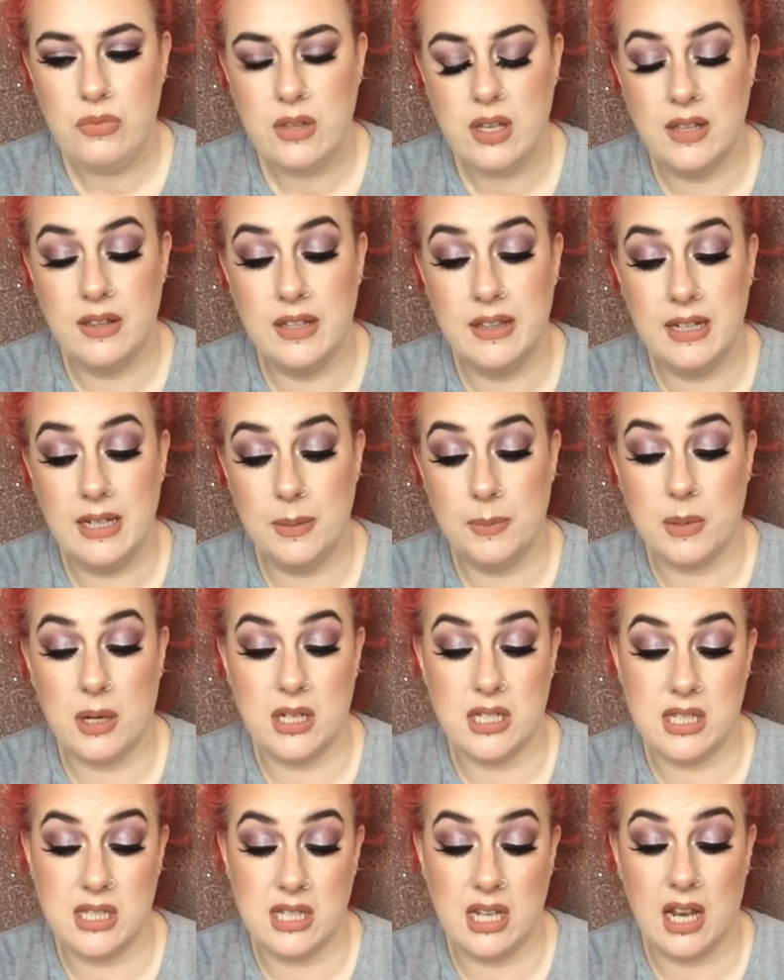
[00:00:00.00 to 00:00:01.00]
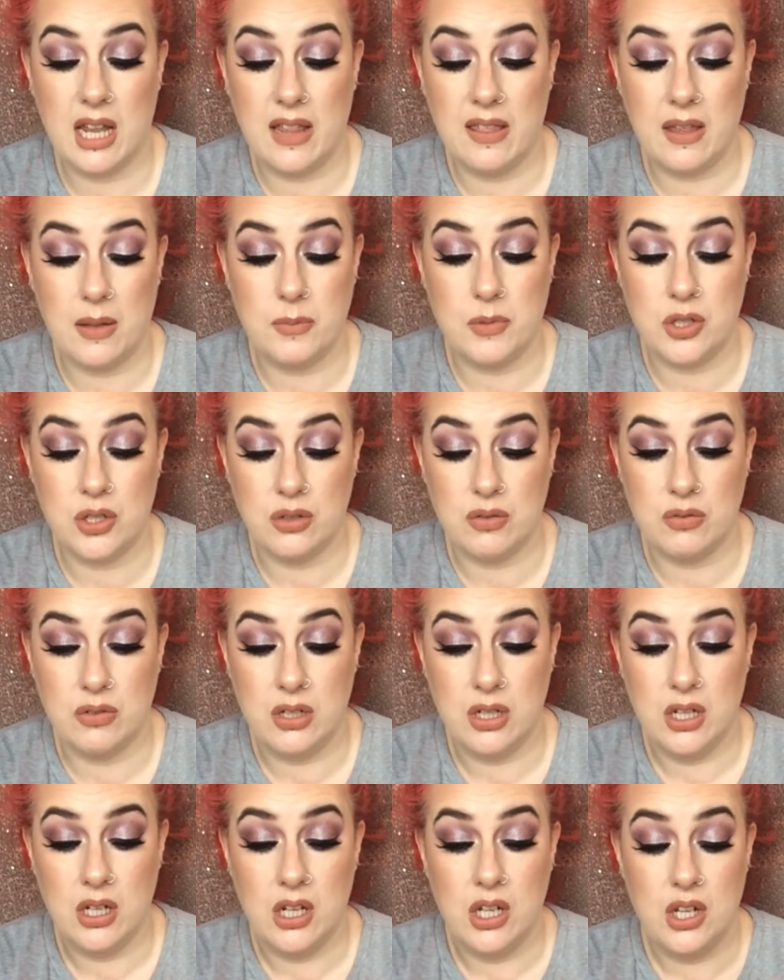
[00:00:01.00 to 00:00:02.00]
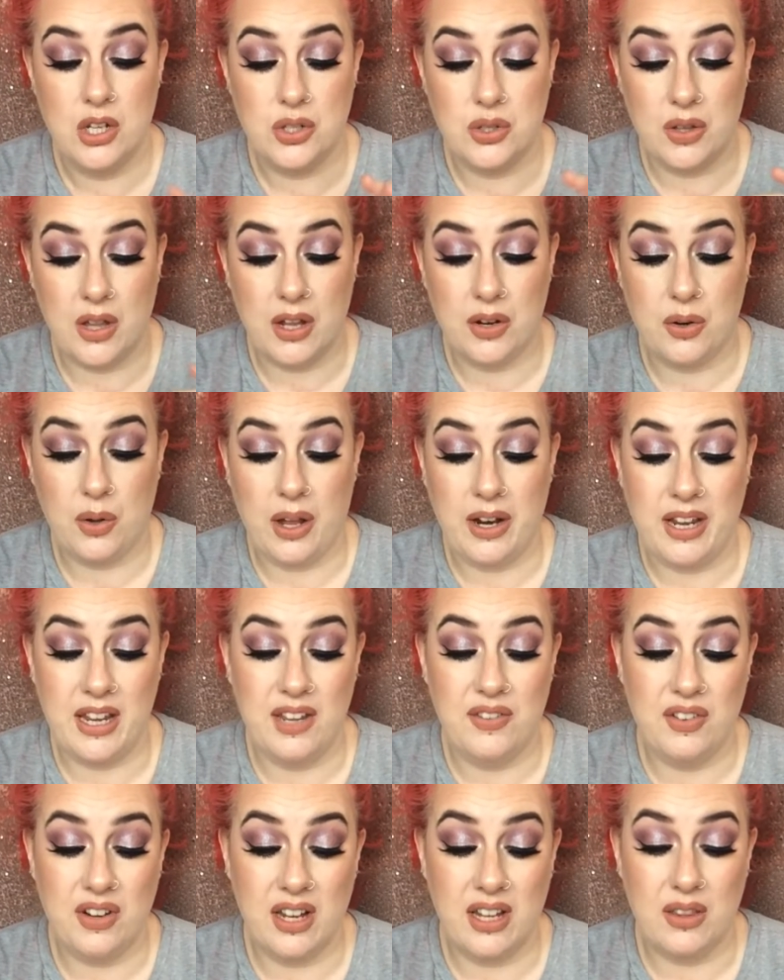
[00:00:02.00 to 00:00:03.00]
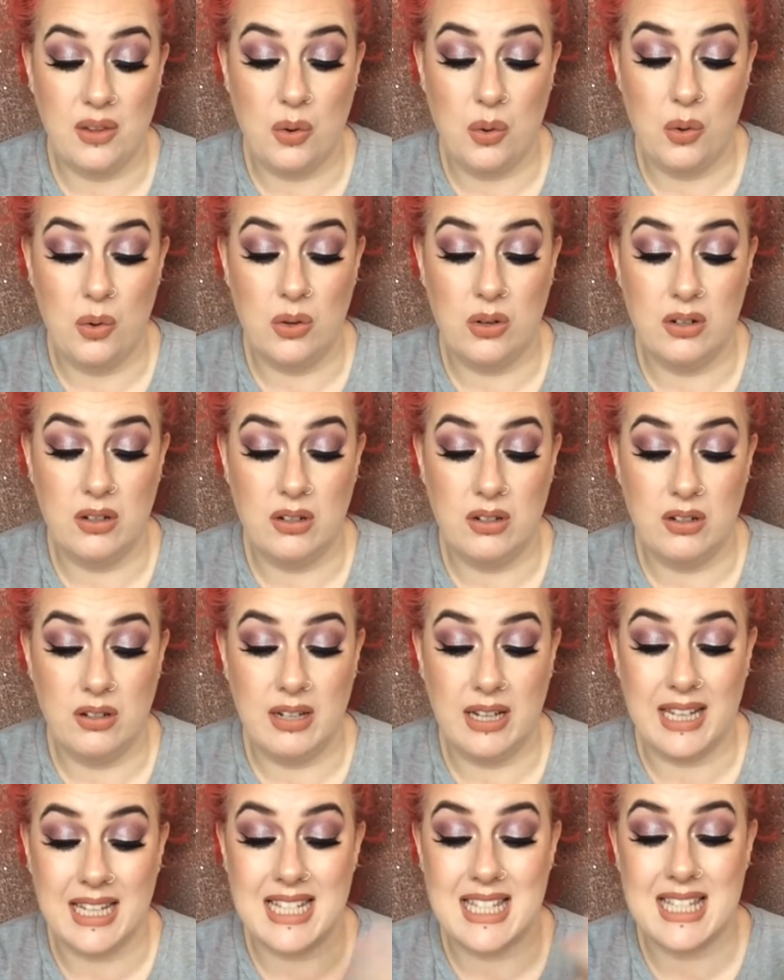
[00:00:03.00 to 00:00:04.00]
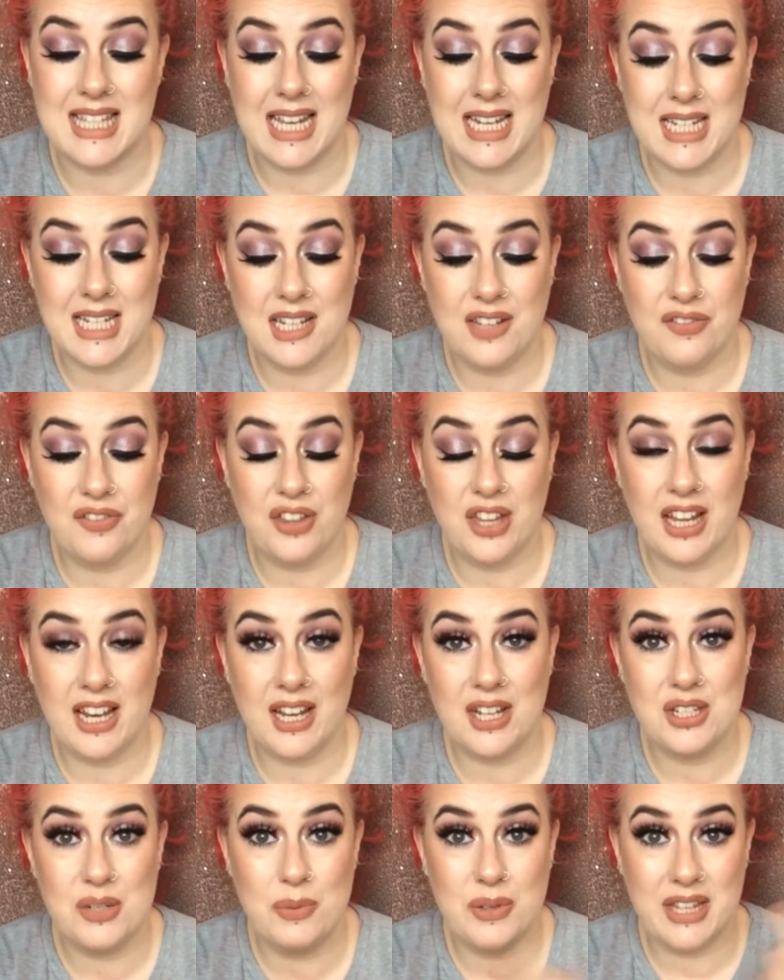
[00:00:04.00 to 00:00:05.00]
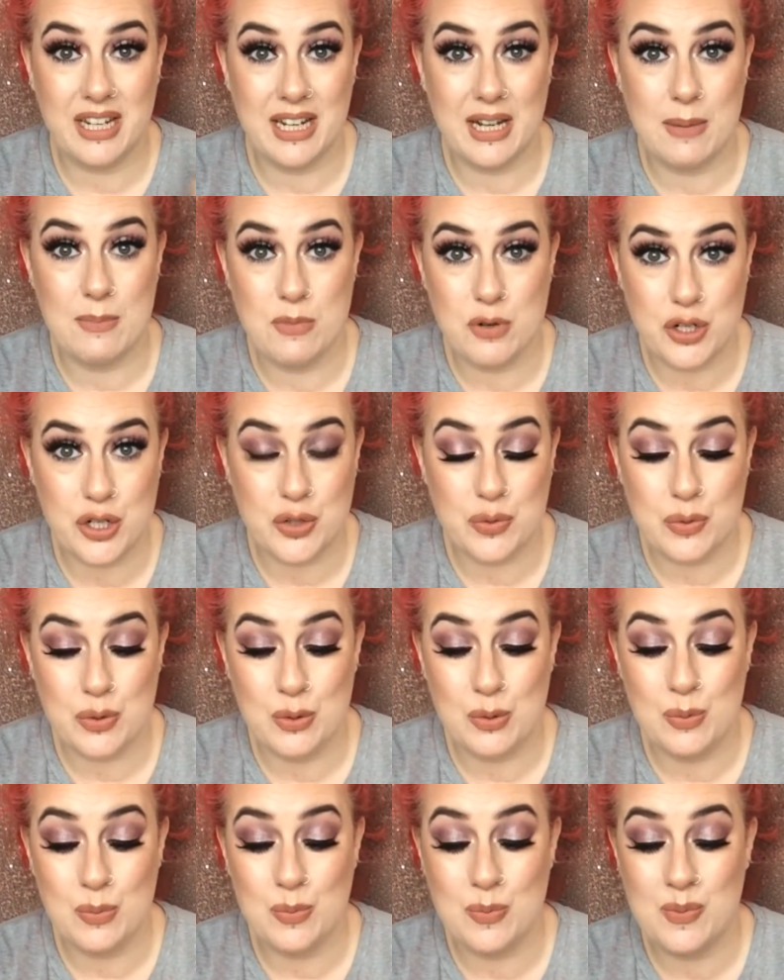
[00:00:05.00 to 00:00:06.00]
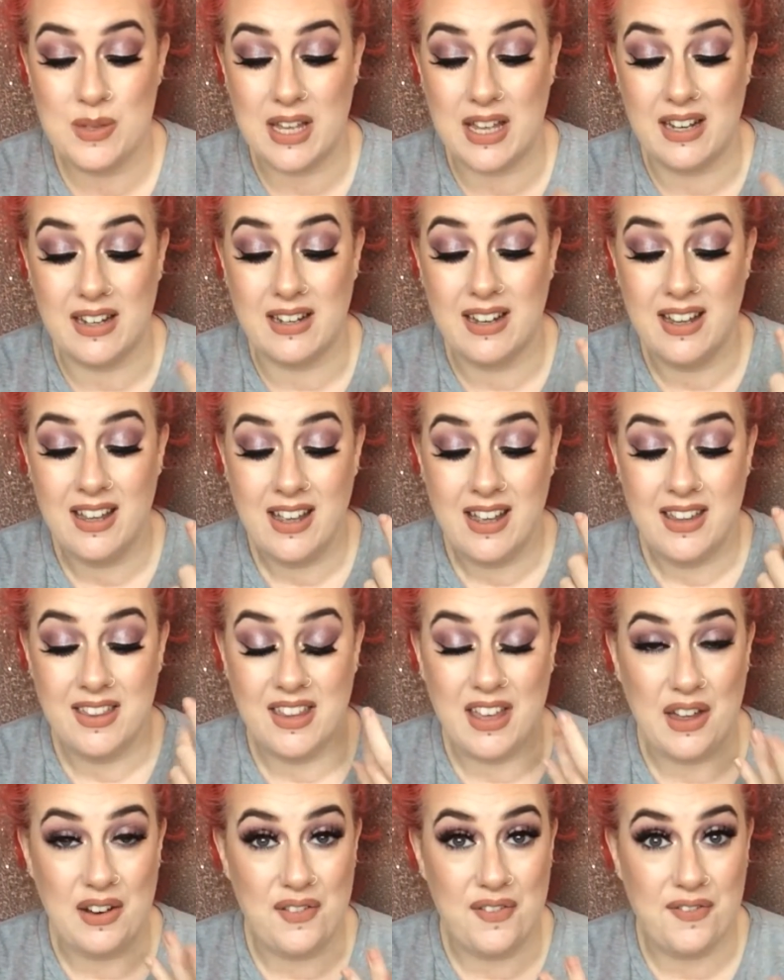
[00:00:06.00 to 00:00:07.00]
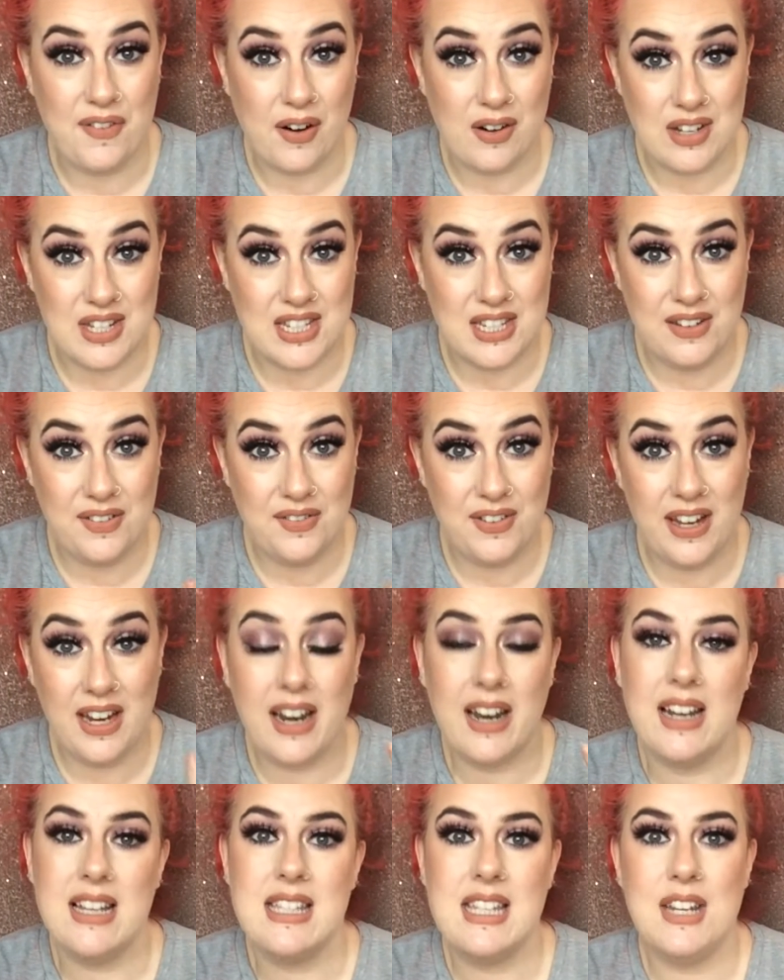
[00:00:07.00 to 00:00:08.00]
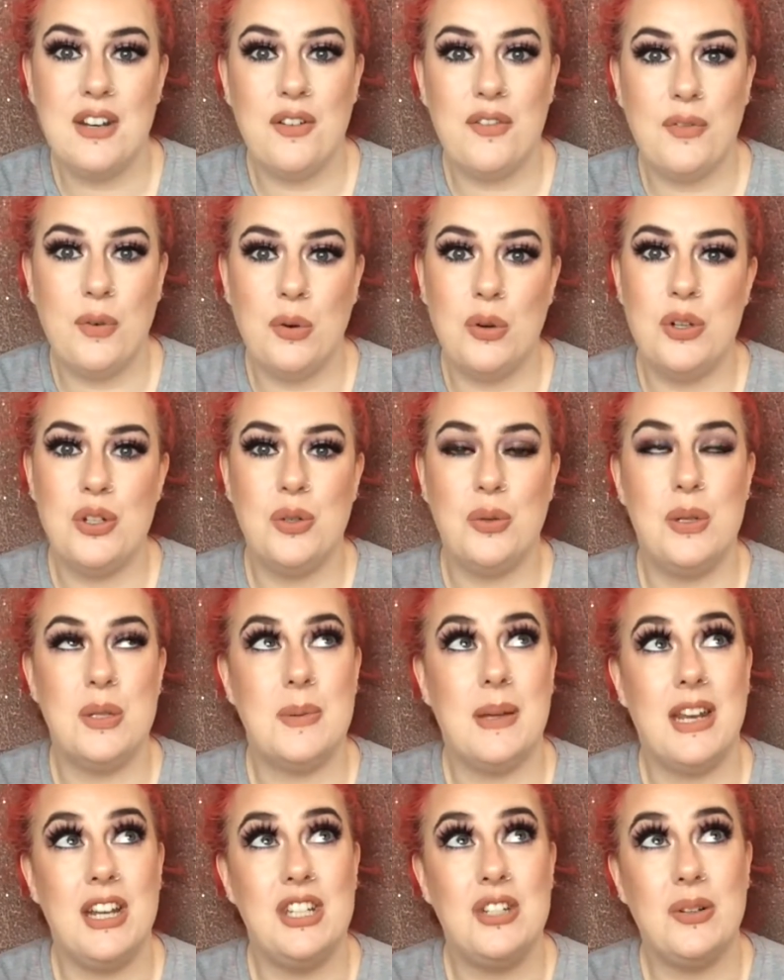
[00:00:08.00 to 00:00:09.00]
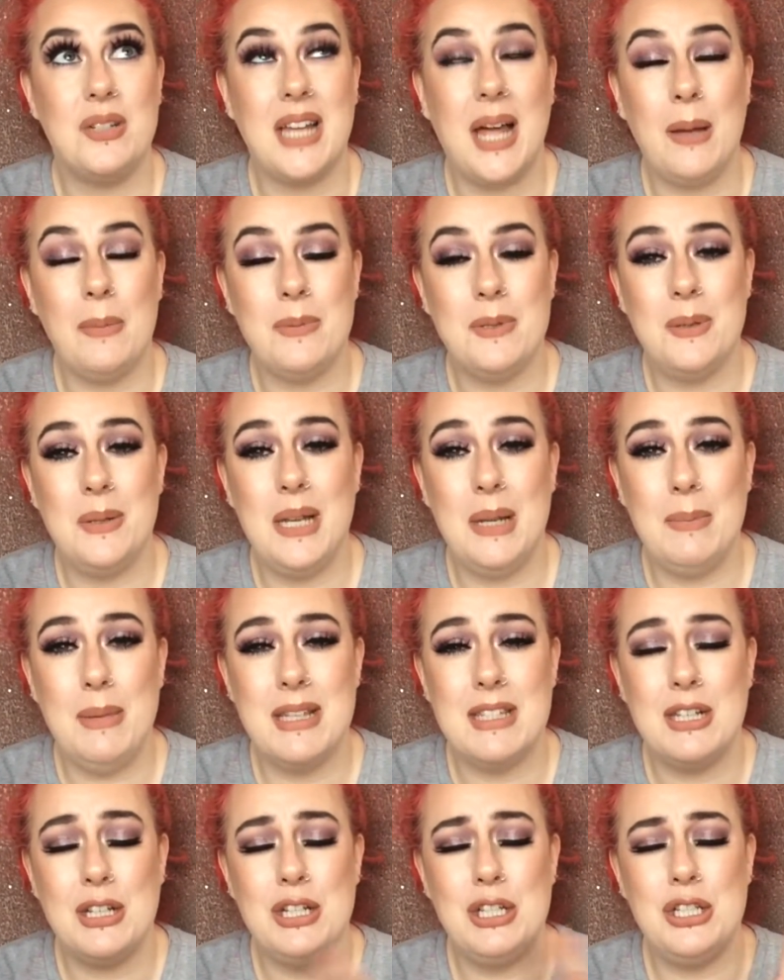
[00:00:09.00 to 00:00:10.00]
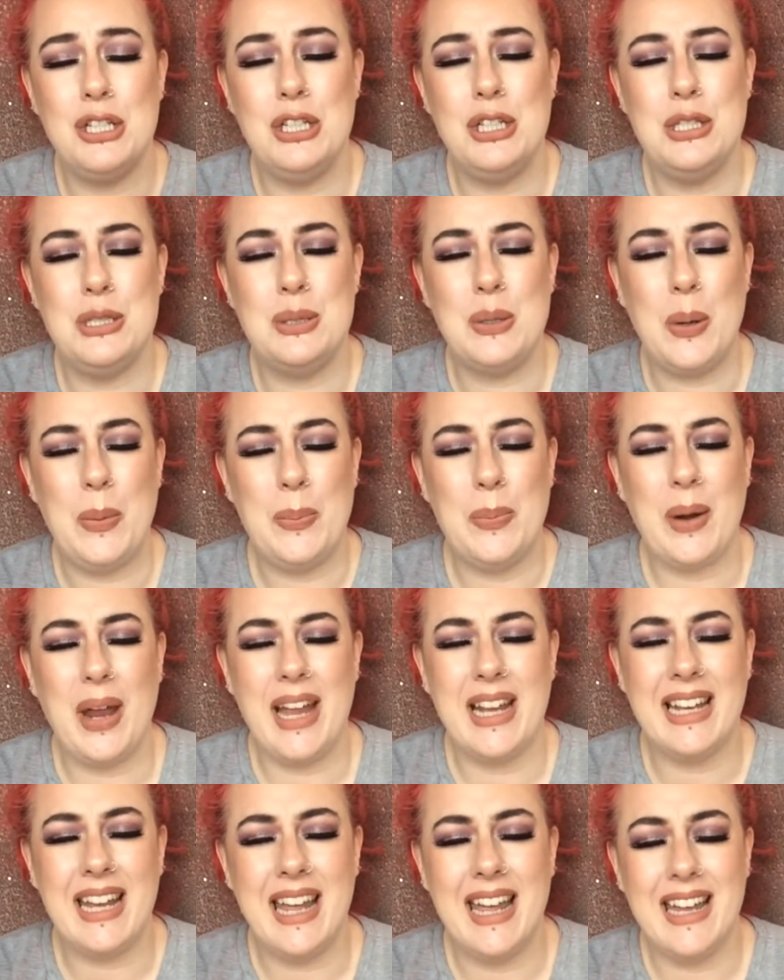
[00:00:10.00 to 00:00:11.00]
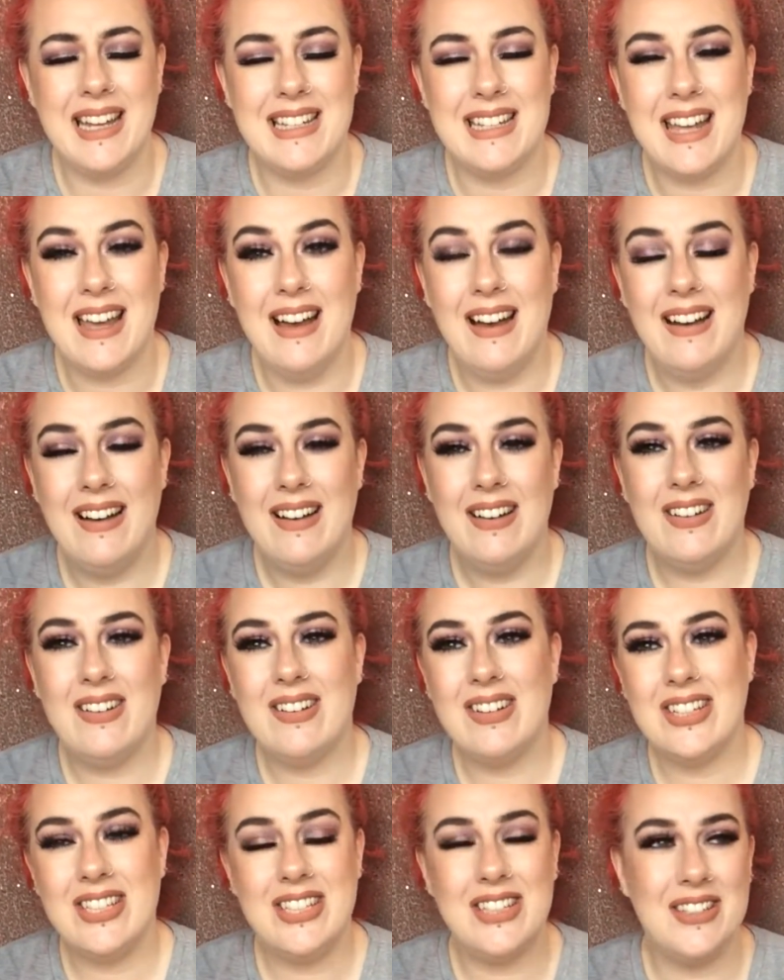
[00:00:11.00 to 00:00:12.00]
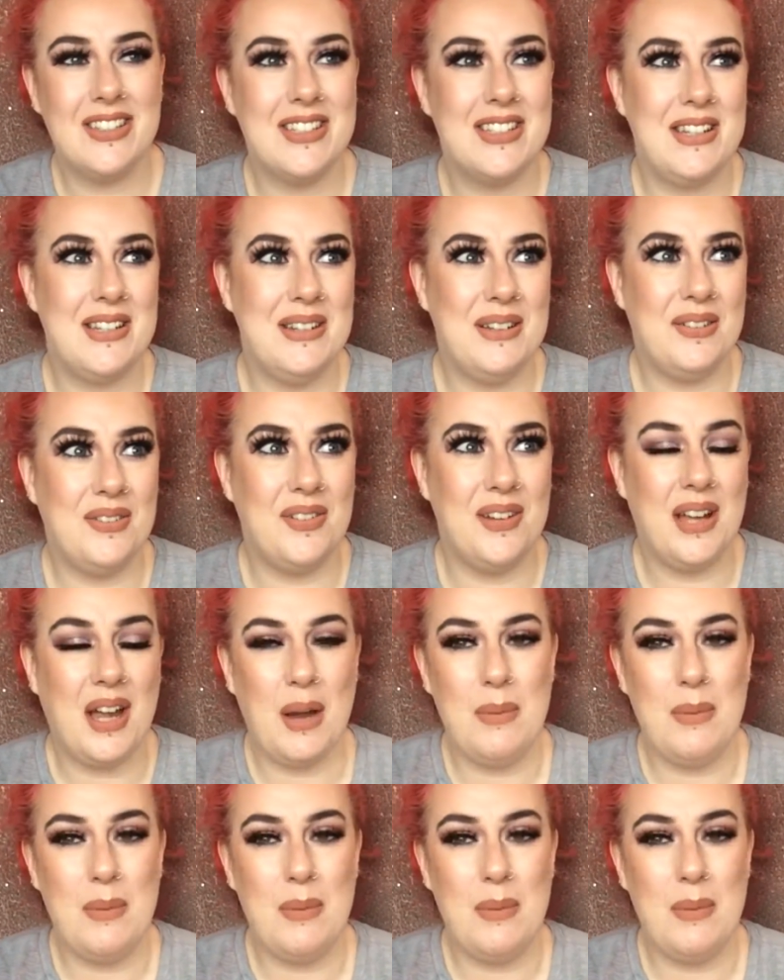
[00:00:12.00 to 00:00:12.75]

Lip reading: And then the lip glosses, I'd like them too. So that, and I even like the whole like aesthetic of the collection with the little mushrooms and the kind of foresty feel. And I've seen her photo shoot as well, and she looked absolutely amazing because she's so pregnant. Oh, she looks lovely.